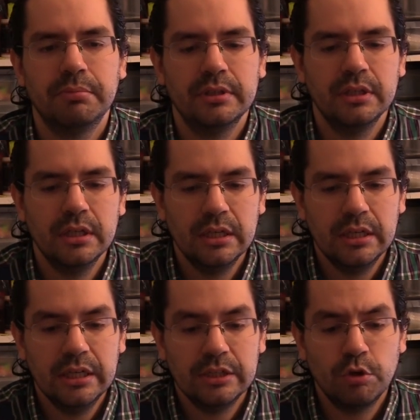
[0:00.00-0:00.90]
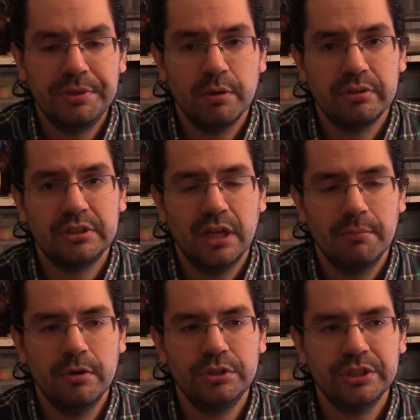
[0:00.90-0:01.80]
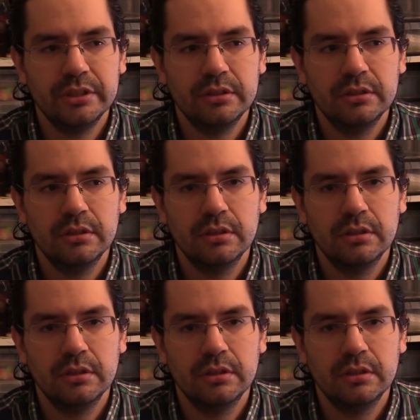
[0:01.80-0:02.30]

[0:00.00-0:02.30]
but going to be done with stop motion.